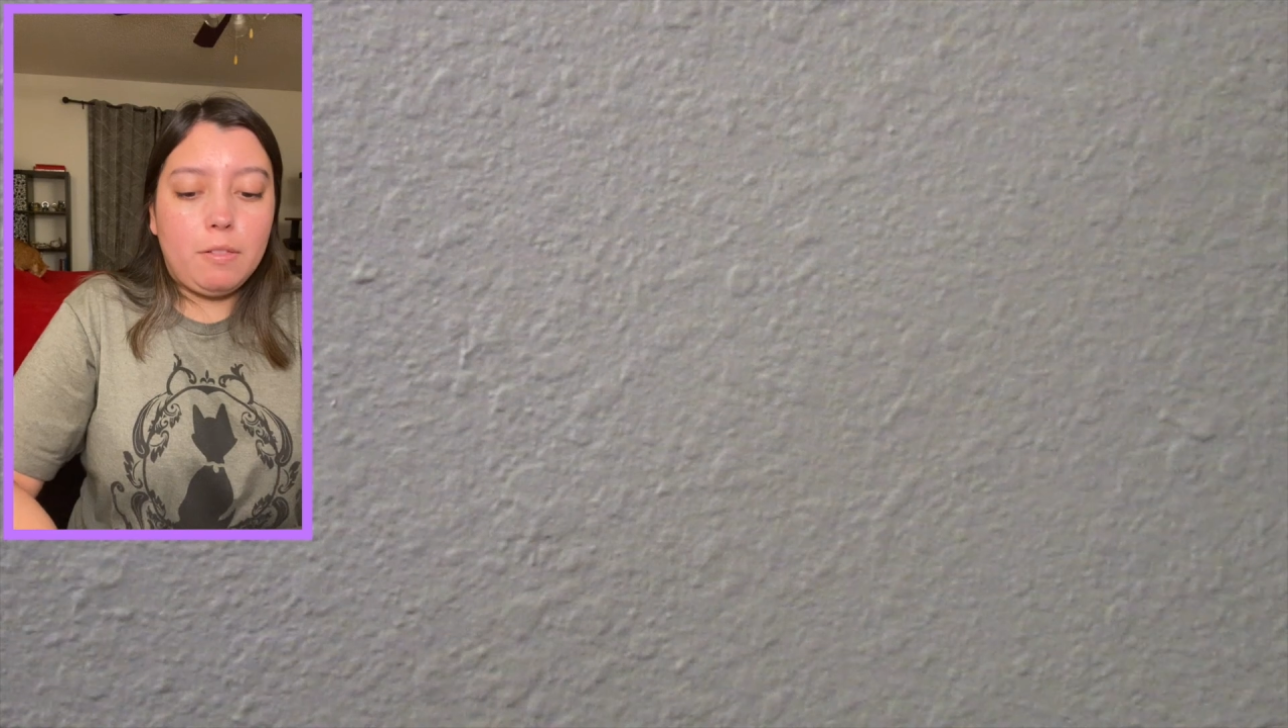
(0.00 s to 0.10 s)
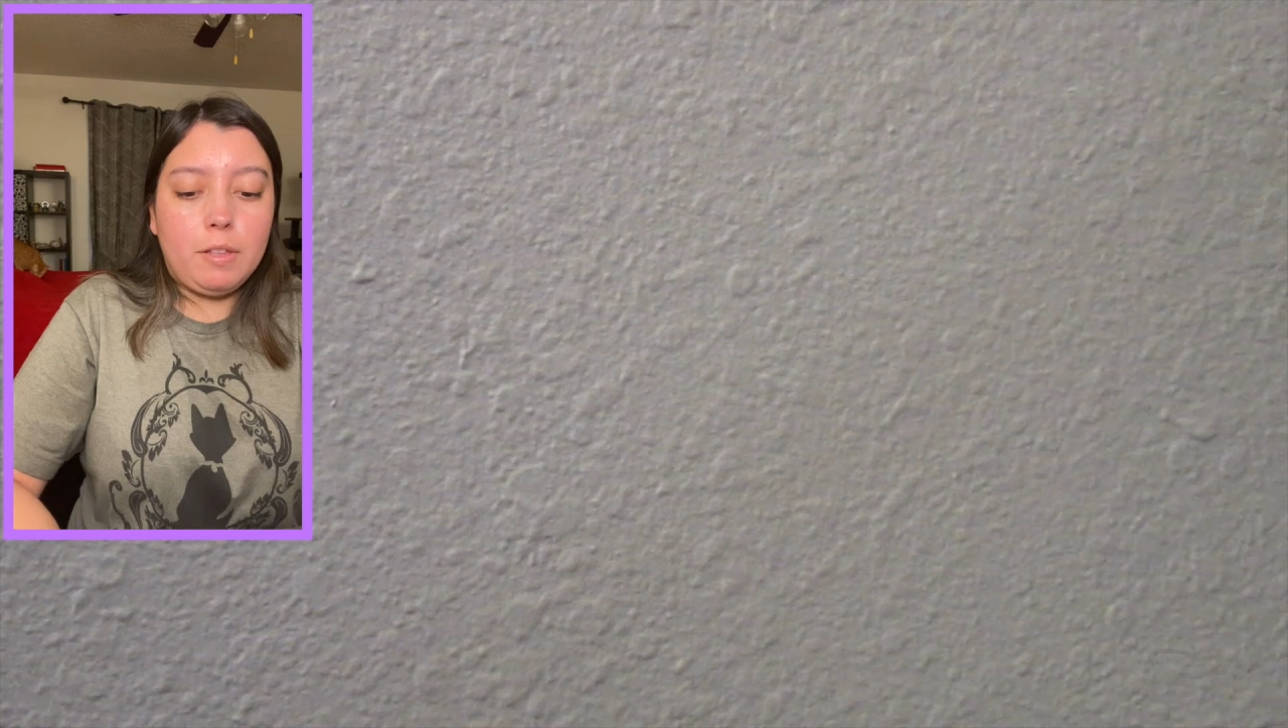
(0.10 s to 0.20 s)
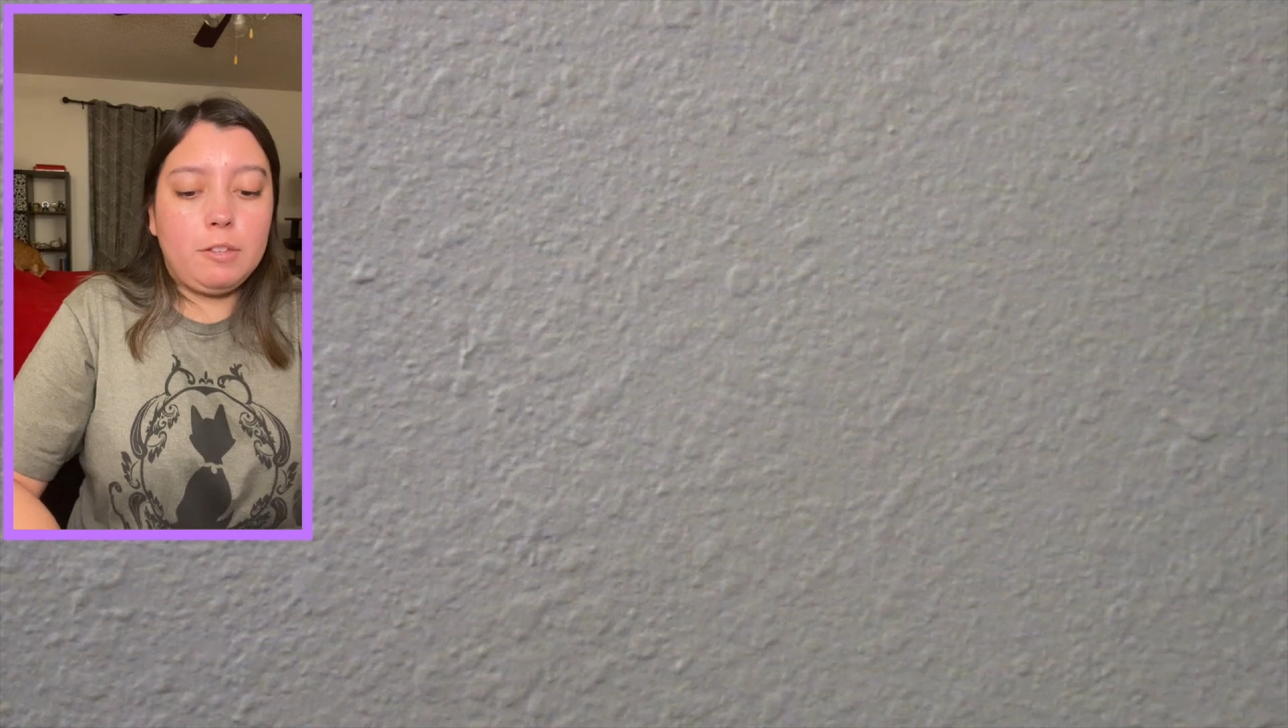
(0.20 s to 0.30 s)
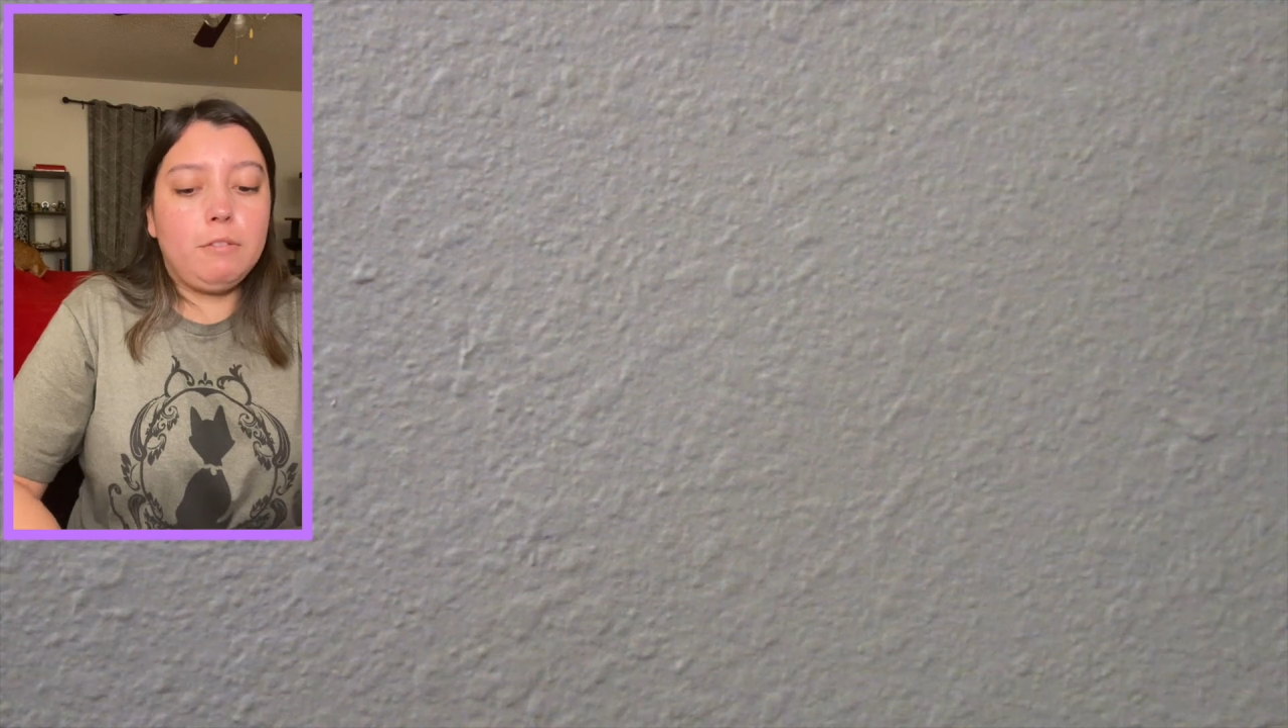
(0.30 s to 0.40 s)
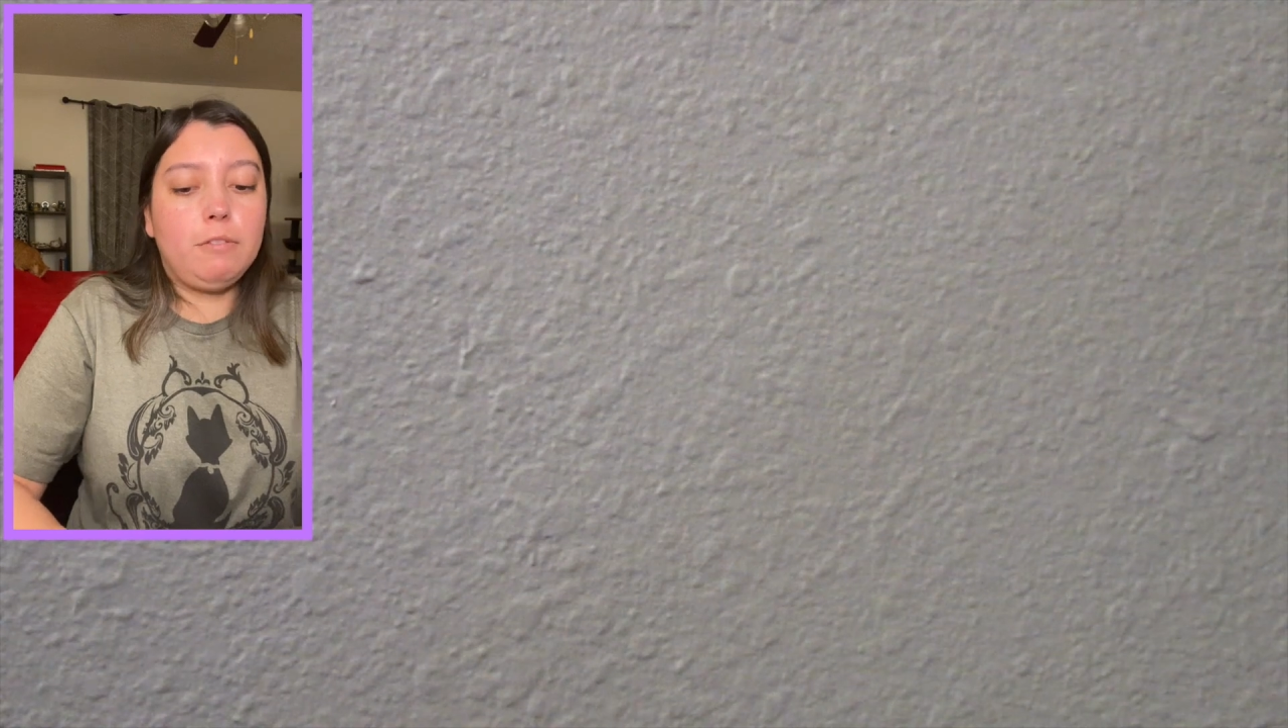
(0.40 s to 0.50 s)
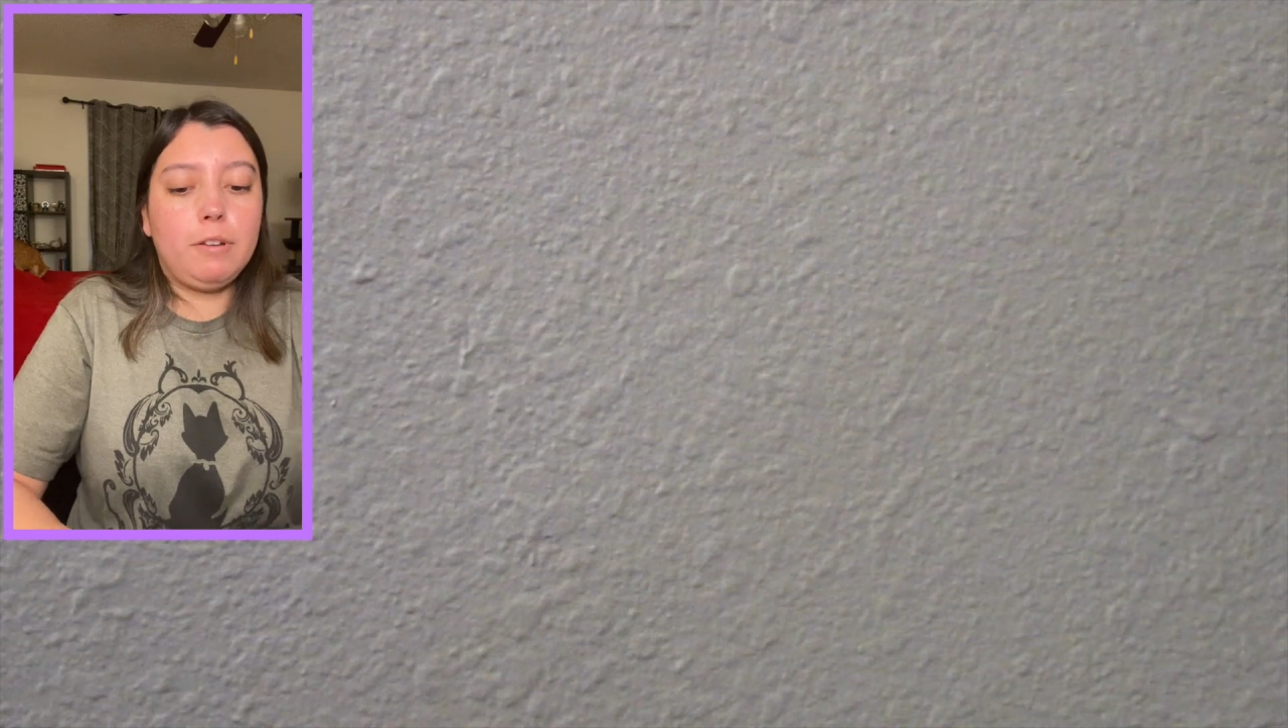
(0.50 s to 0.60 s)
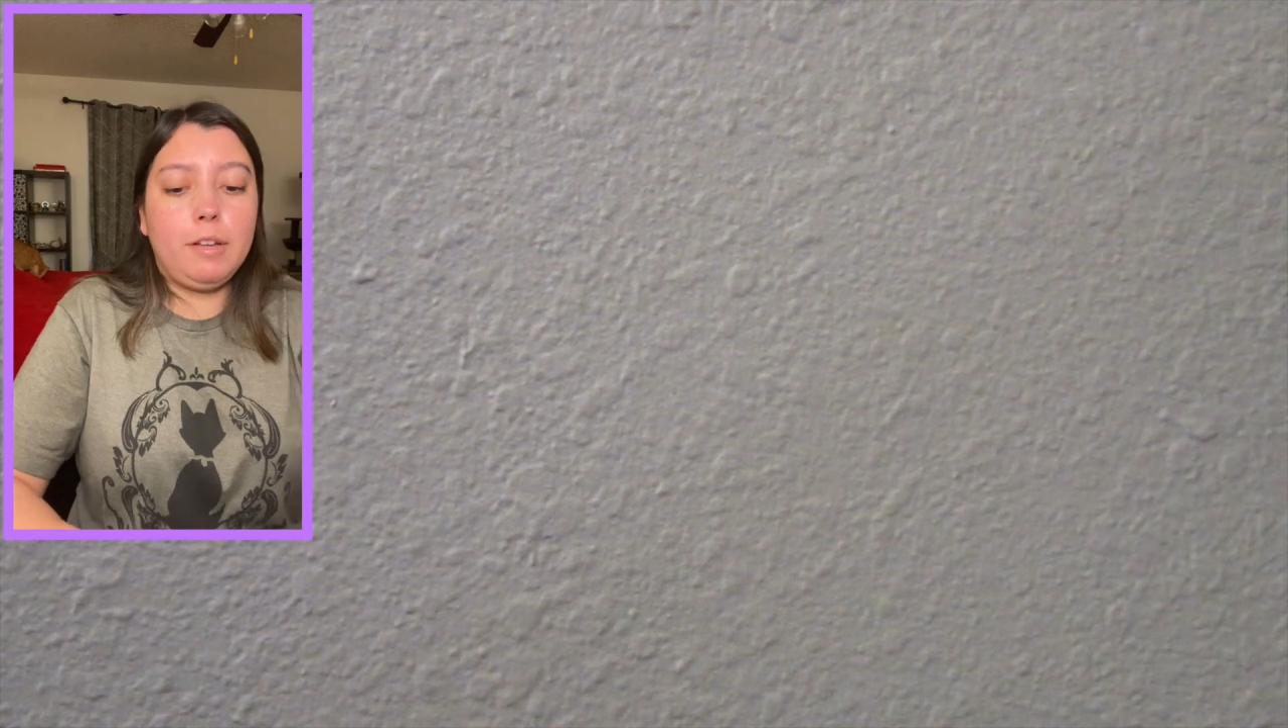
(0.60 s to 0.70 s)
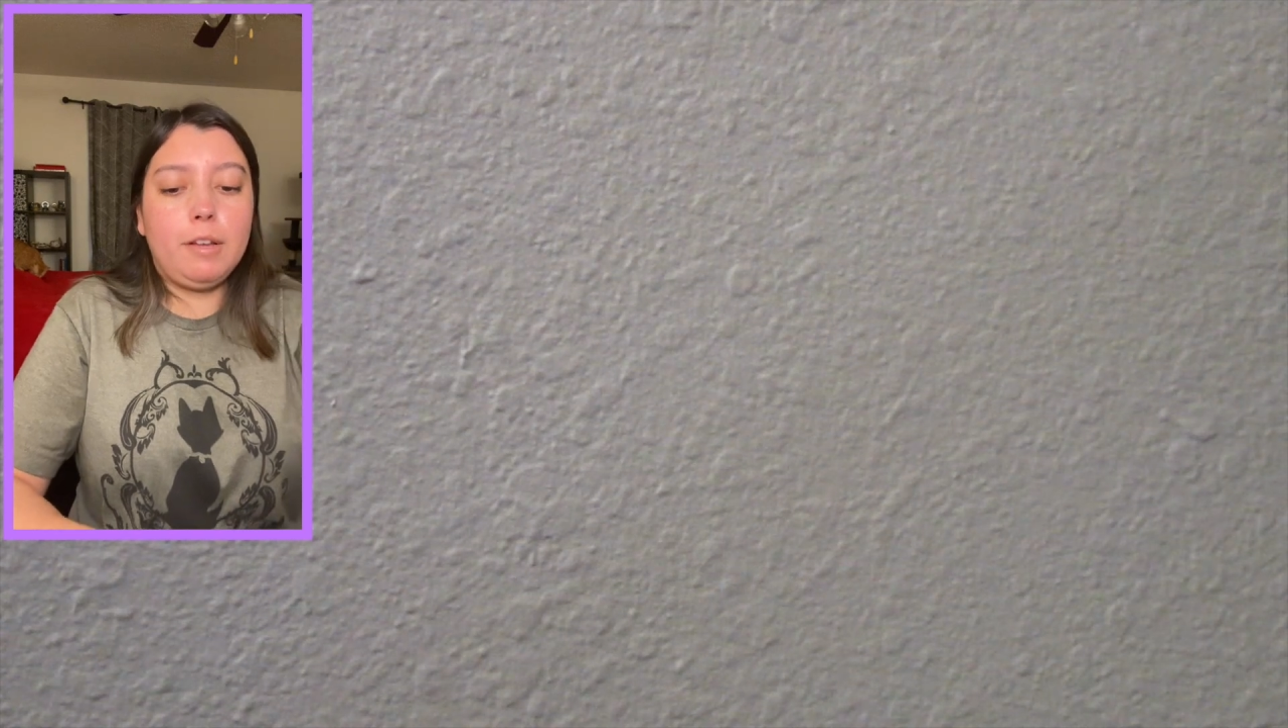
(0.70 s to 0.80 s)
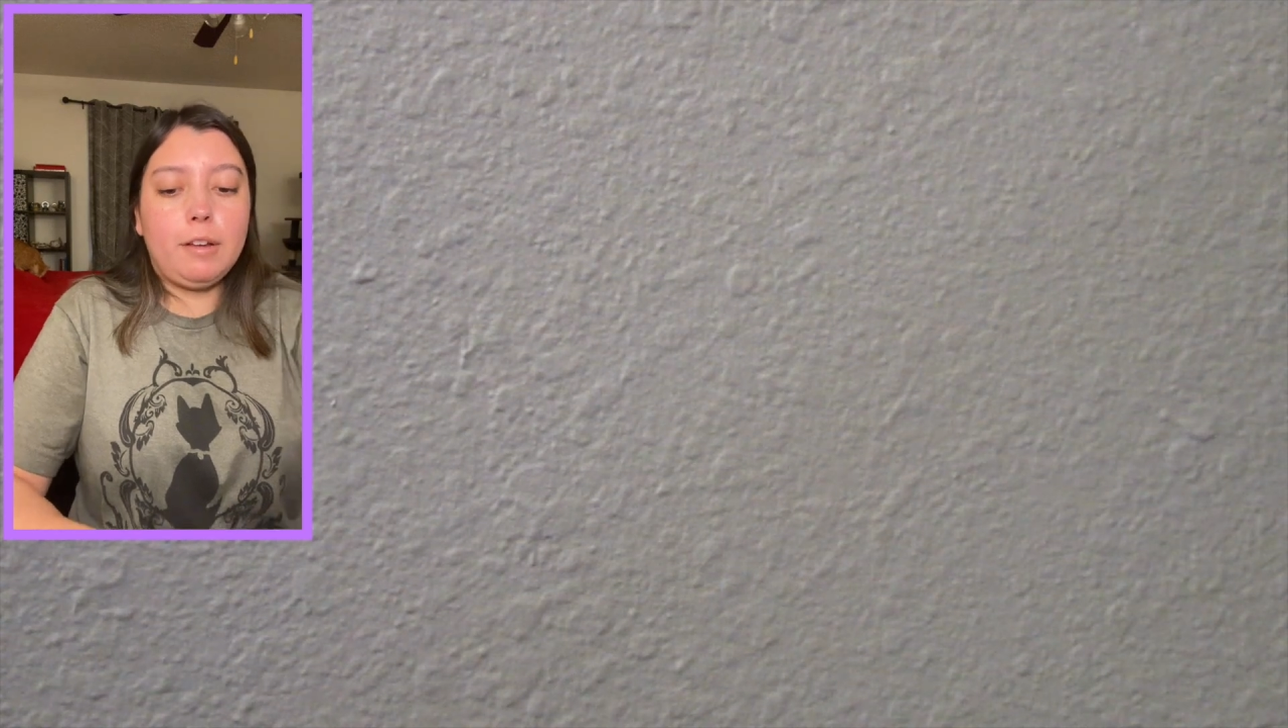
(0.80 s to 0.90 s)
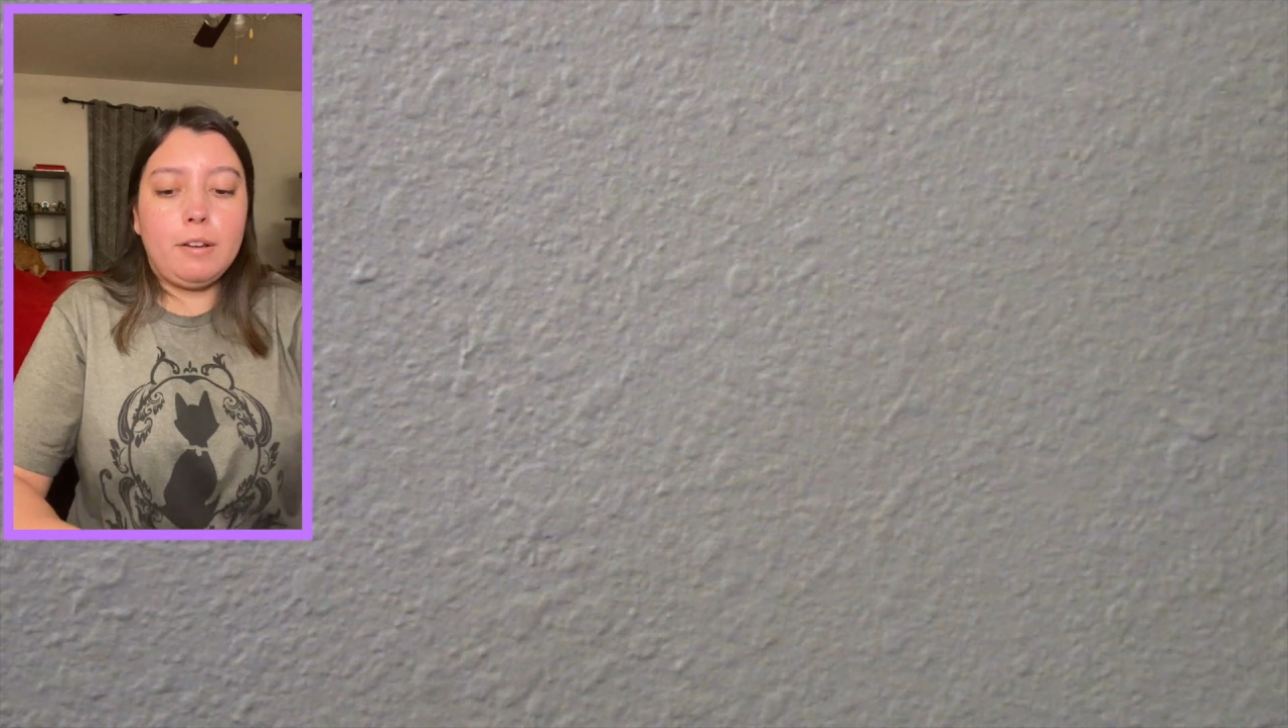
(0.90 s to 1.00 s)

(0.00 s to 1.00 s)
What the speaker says: this one right here.